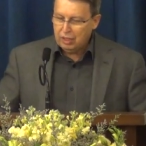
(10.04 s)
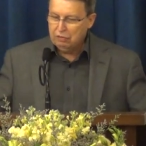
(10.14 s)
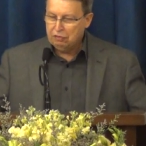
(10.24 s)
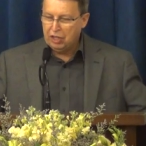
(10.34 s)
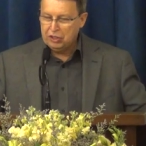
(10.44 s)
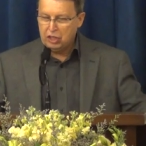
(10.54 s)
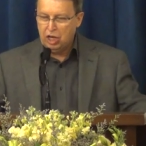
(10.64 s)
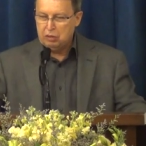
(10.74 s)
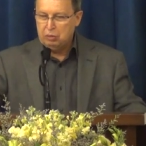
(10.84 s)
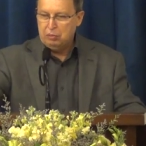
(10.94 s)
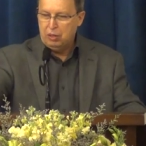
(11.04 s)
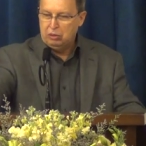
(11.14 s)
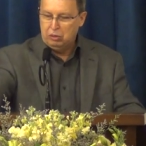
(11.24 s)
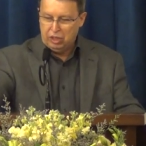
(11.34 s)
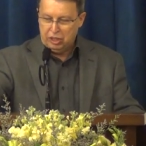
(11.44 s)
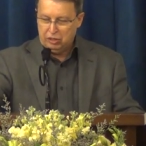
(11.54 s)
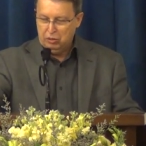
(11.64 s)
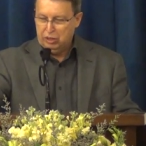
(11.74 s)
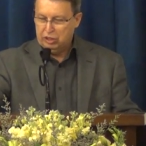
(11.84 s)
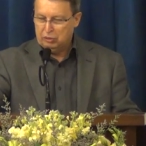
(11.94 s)
Father God, we want to thank
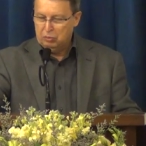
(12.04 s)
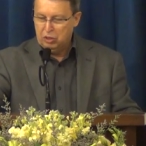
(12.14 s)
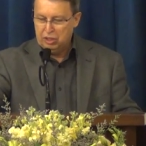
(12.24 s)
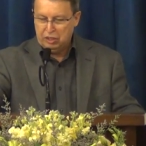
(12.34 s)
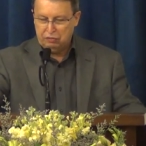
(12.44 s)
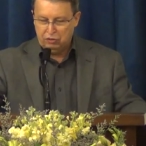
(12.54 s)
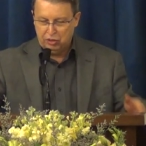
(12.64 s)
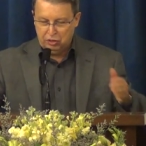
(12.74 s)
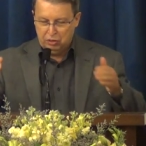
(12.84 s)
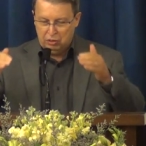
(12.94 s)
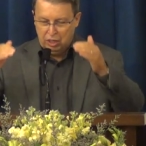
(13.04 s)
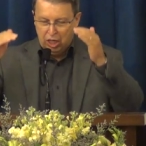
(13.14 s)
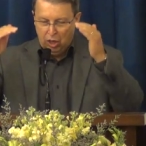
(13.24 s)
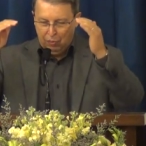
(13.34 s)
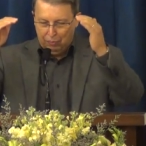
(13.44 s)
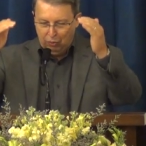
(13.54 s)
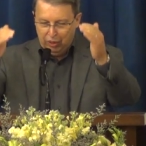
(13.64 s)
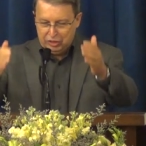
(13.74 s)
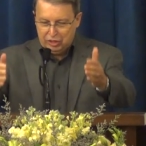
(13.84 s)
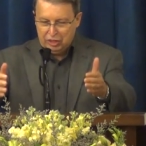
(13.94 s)
you this morning for your
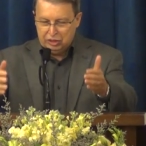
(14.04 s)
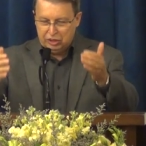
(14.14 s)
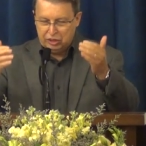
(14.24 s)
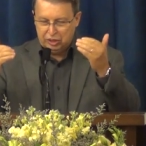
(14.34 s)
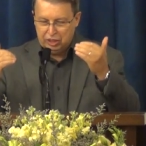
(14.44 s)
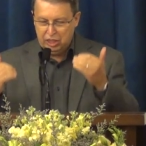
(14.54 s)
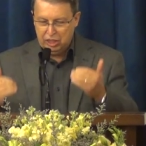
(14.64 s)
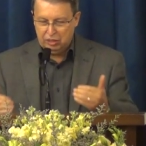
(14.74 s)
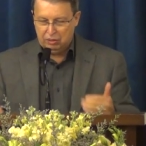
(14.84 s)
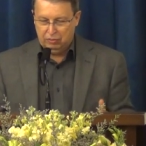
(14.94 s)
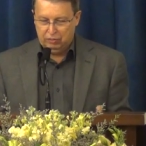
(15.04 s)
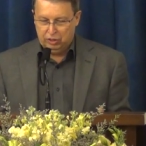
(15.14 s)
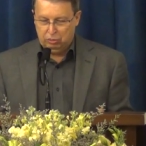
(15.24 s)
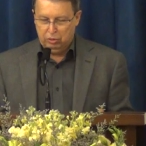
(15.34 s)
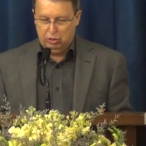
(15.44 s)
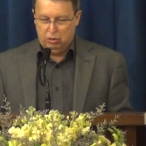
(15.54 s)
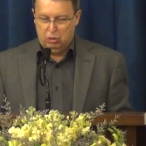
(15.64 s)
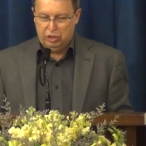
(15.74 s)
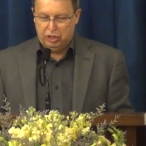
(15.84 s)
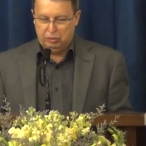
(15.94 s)
presence here through your
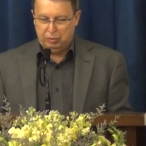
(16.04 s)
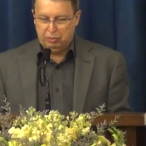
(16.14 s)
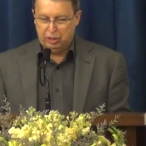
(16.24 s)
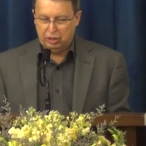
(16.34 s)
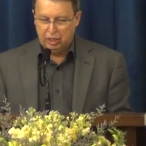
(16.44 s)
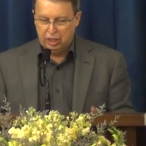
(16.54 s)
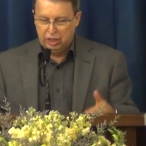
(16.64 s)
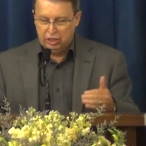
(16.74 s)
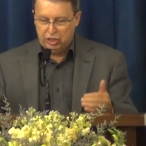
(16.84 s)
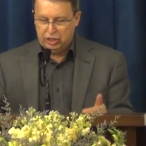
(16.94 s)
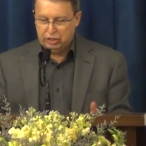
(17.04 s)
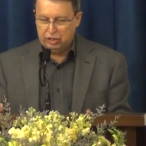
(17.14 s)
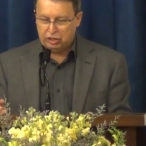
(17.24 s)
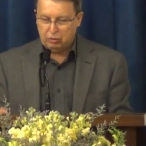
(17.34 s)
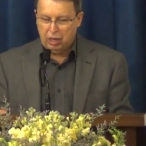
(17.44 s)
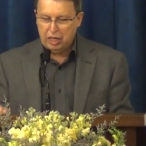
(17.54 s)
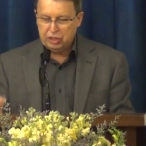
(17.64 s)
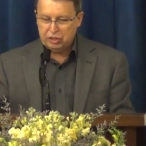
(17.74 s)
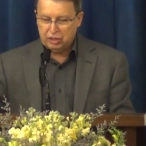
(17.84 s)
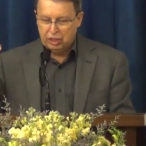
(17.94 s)
Holy Spirit. Jesus
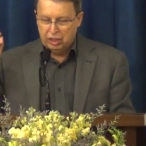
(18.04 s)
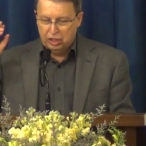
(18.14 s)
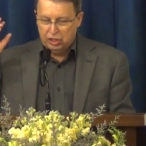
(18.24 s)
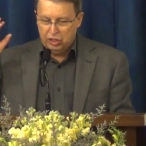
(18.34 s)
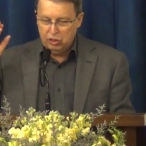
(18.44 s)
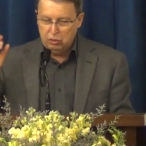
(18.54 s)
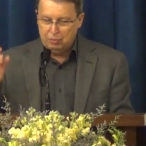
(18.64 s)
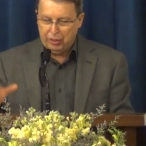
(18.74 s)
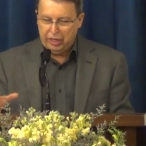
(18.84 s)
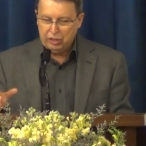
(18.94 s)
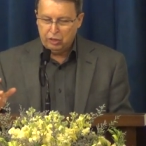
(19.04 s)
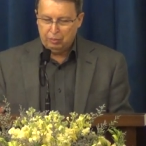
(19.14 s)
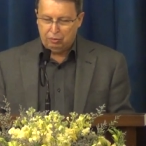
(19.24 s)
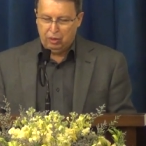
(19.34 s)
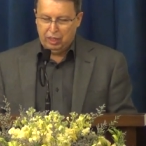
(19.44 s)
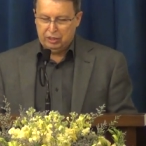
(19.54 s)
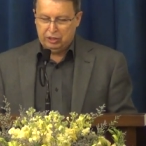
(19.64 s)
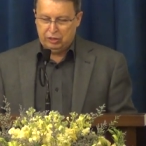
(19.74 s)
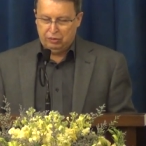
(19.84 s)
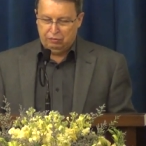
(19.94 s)
Christ, you paid the
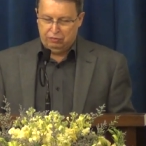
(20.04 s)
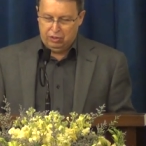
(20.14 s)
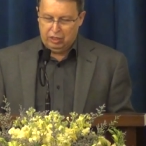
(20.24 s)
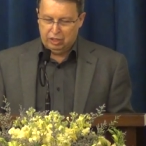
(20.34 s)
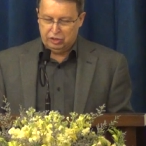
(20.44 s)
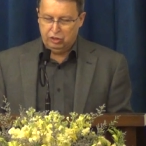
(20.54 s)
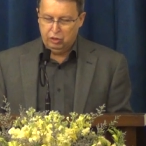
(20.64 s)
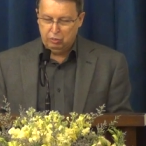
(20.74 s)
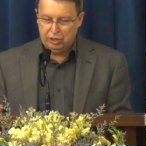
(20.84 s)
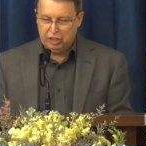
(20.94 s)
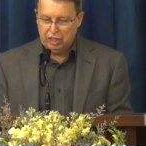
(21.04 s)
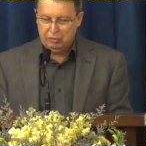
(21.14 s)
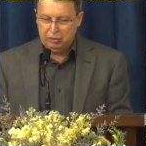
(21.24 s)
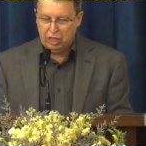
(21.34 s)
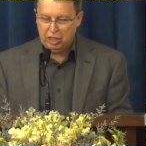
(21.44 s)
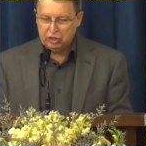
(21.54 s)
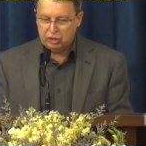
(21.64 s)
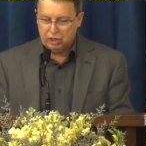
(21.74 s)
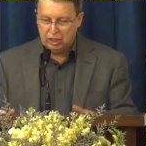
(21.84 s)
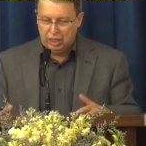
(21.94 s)
price for us. You redeemed us,